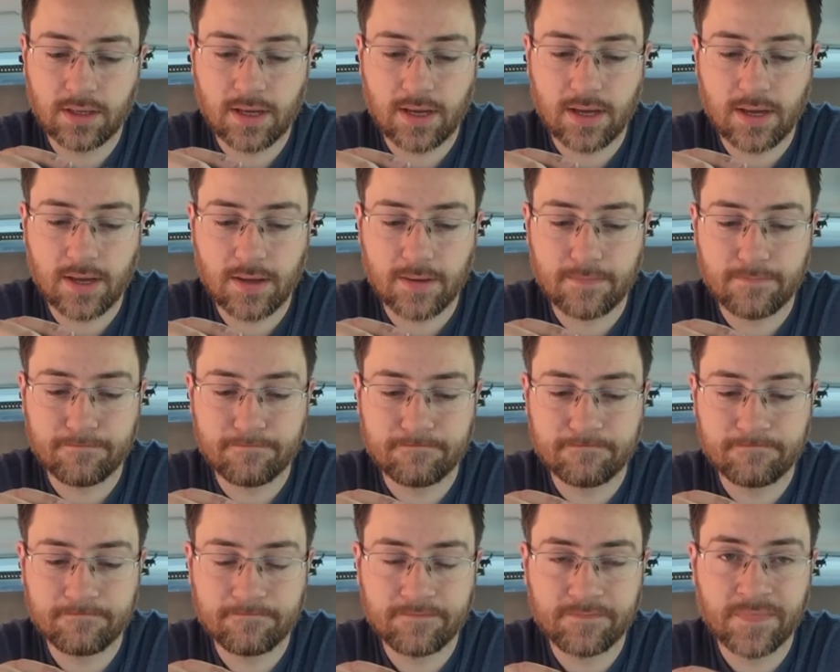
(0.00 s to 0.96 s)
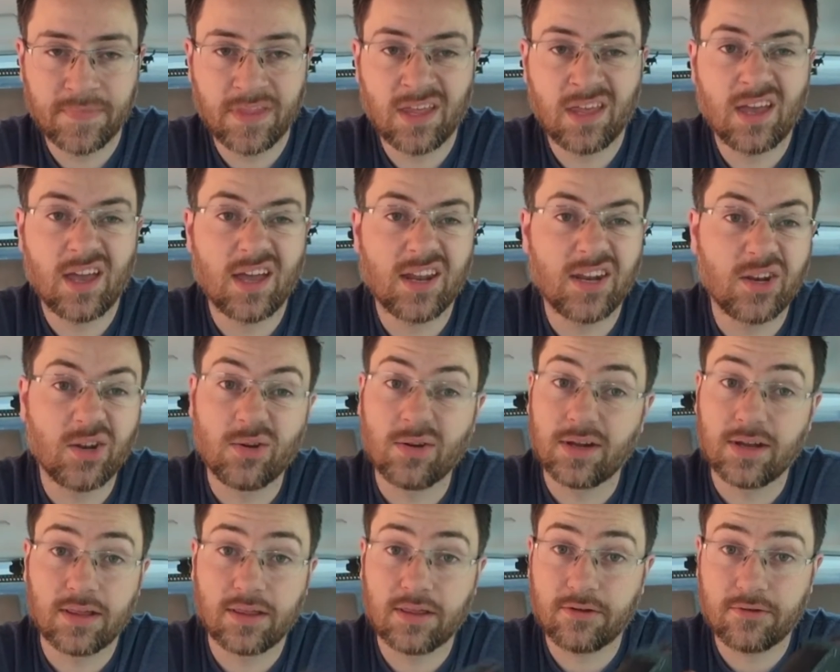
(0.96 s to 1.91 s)
and
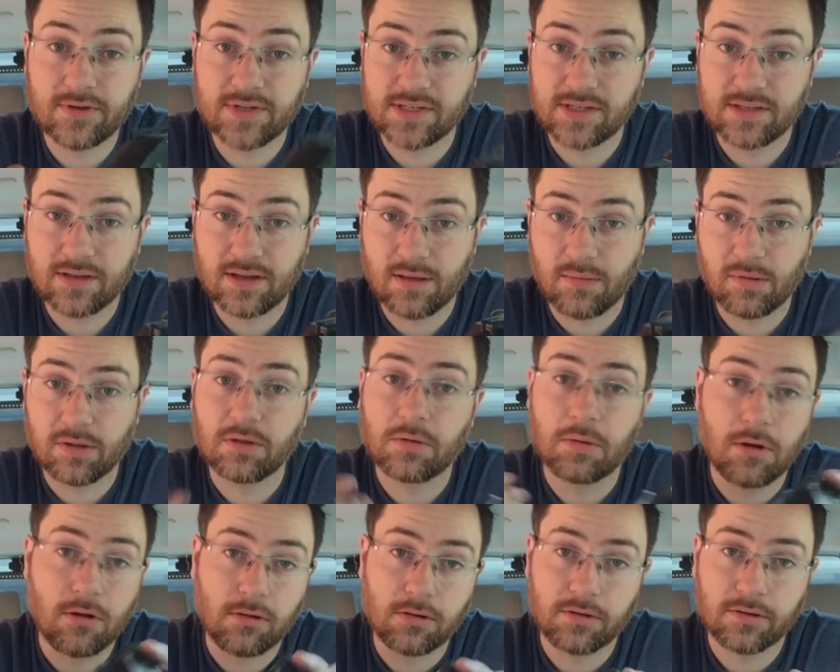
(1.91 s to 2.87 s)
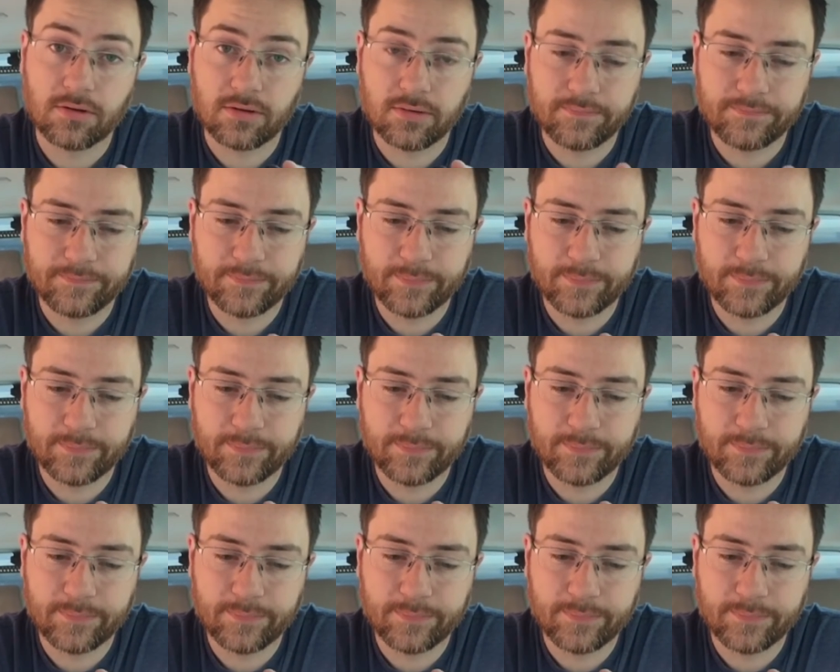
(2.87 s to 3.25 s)
annoyingly there isn't a bulb holder